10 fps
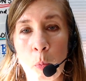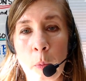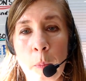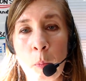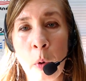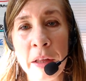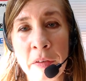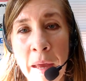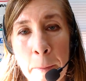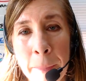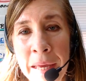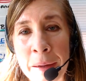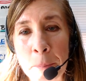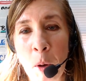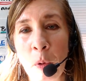what does that
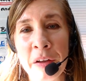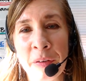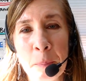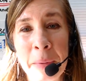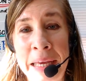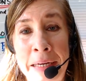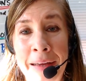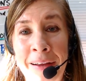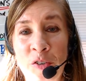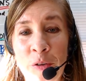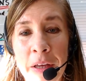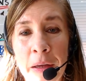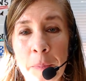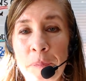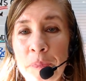mean? But what does it mean actually?
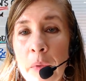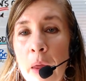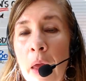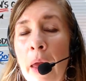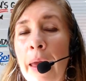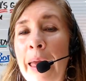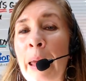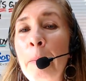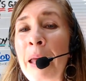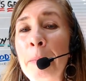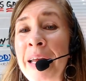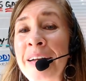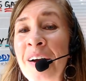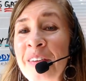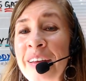It may mean
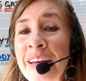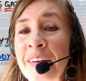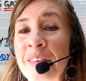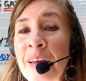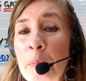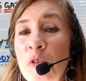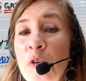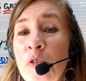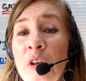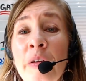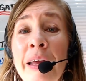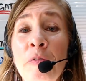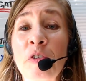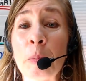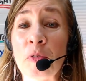nothing except you still have
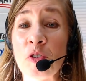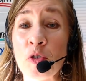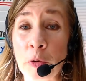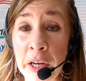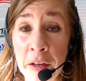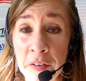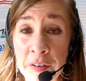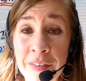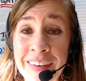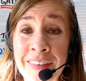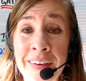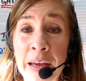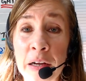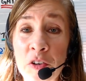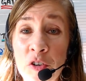some strings to
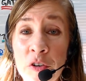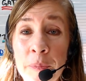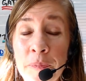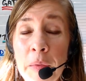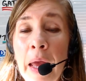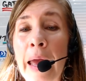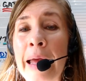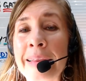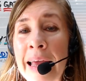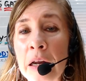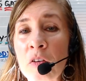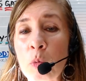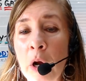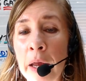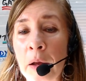detach. And that is
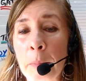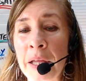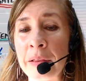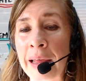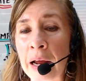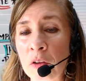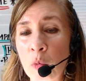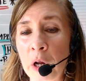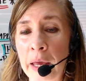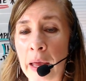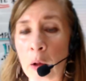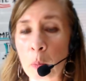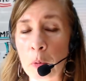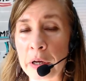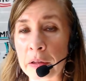where I come in. That is what I
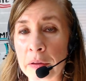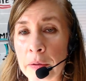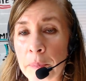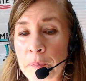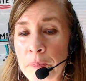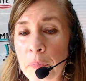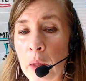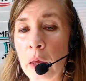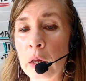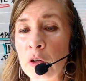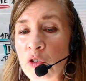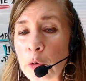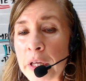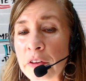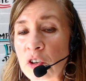help with. Do you
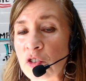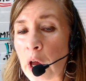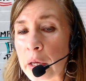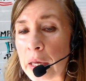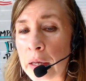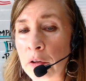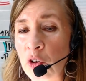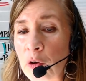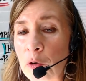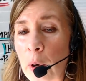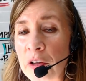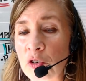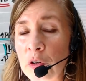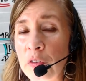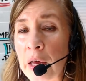need to check in? Do you have
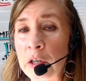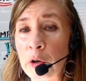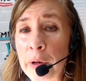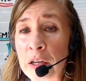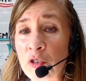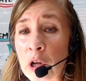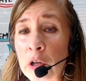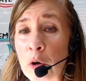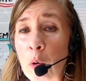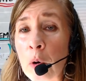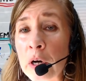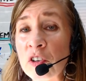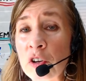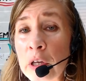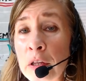questions on your angelic
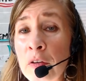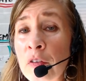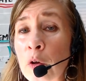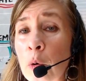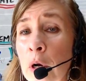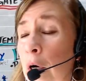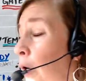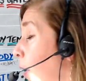origins? Your,